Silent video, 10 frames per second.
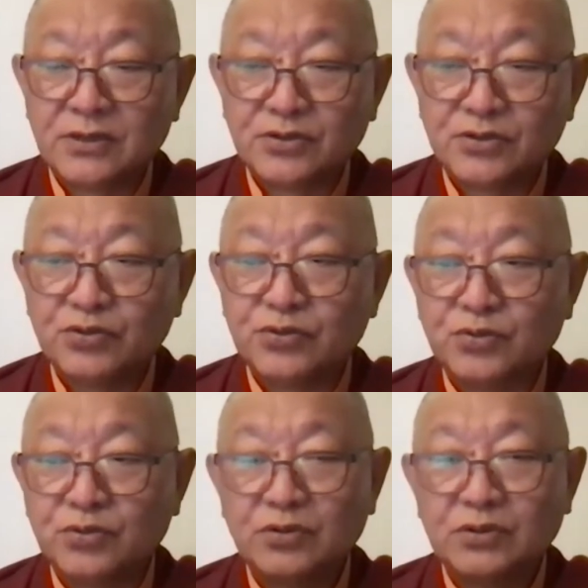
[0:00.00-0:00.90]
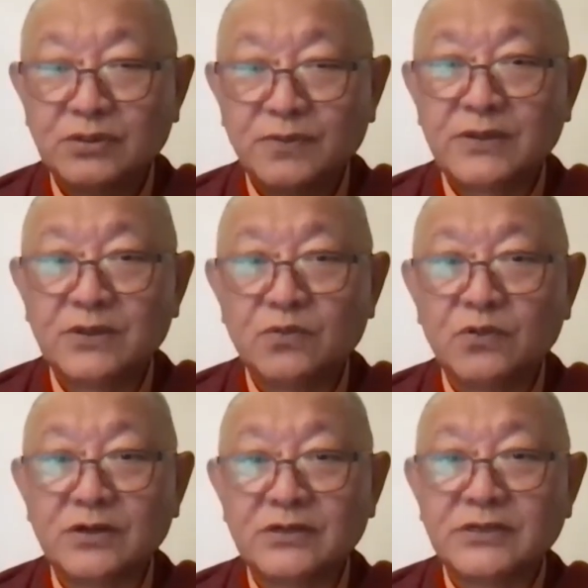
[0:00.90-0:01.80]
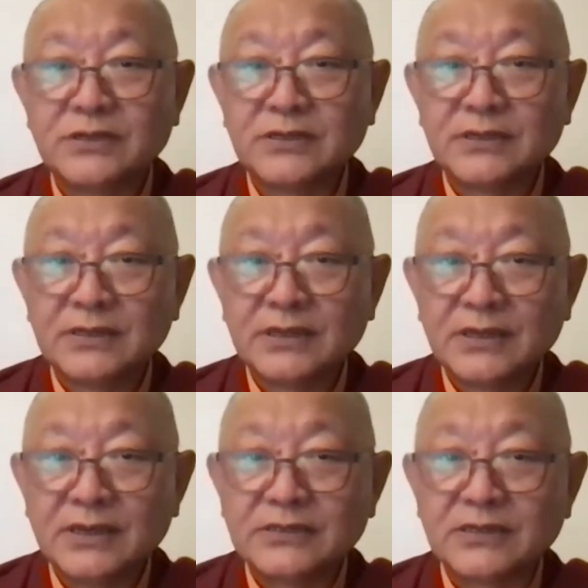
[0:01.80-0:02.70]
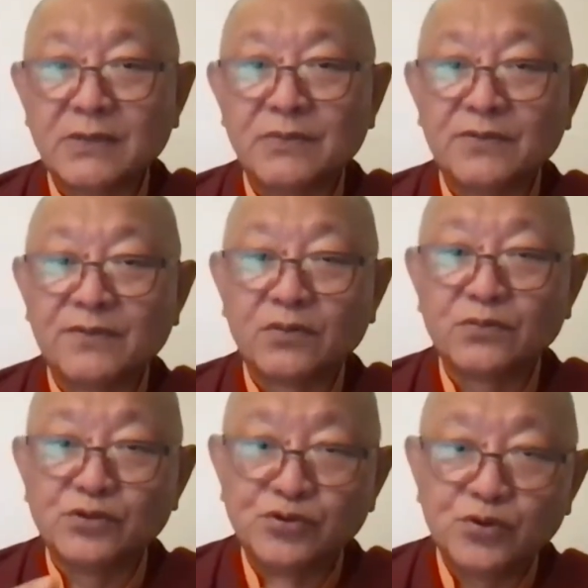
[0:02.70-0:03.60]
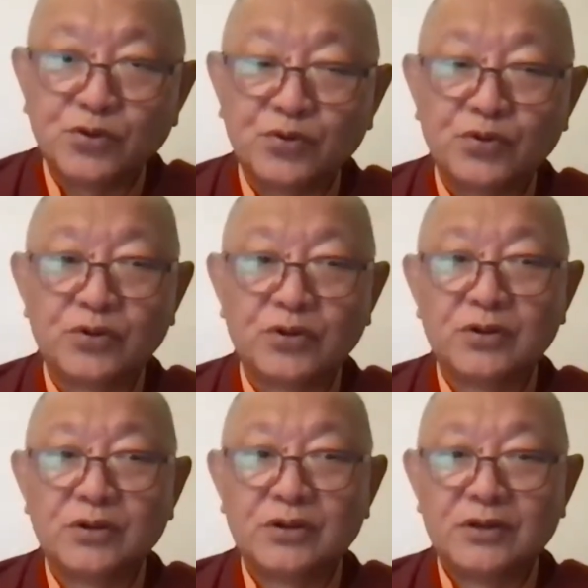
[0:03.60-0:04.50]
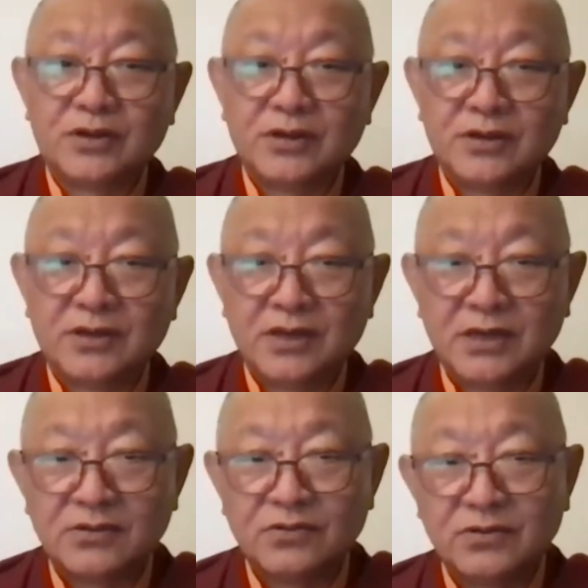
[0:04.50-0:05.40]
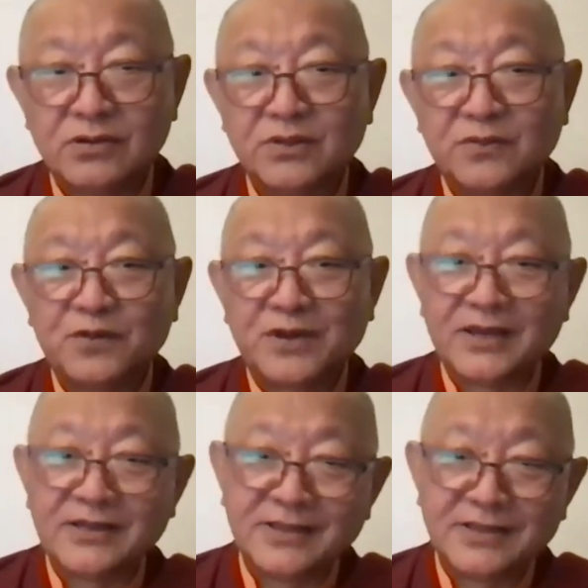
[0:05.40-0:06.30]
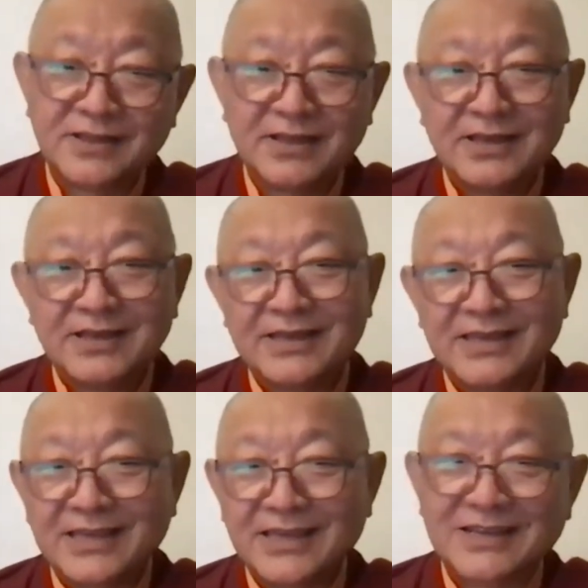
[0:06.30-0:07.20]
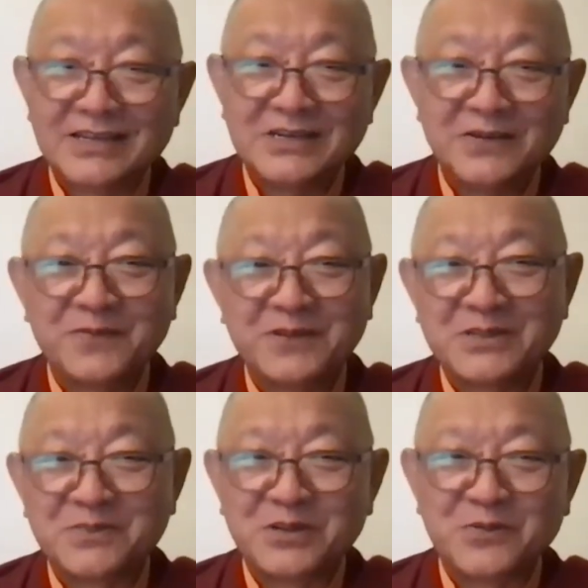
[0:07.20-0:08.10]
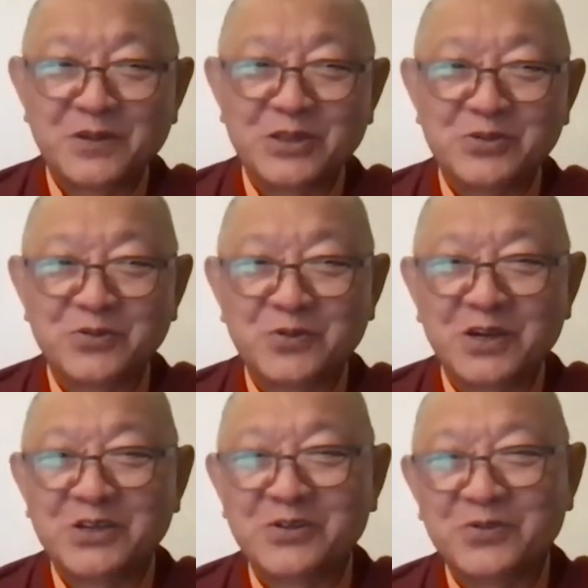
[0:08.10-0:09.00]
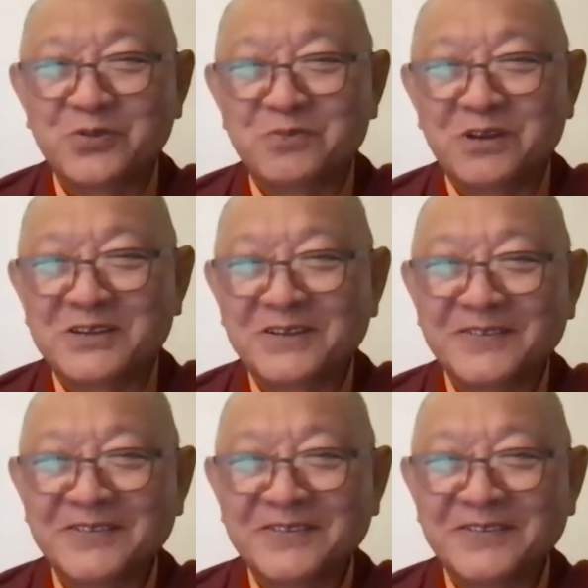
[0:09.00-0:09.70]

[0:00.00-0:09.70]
Chu, Tibetan word, is coming from chu. I don't know if you can hear the difference between chu and chu, but